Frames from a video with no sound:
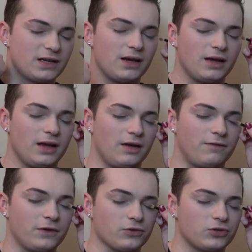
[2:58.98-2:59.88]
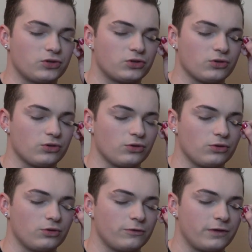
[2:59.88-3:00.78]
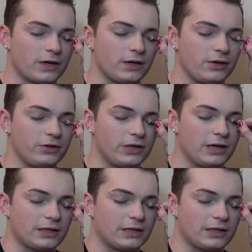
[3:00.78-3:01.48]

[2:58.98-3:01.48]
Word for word: mm. it feels so fucking good. You get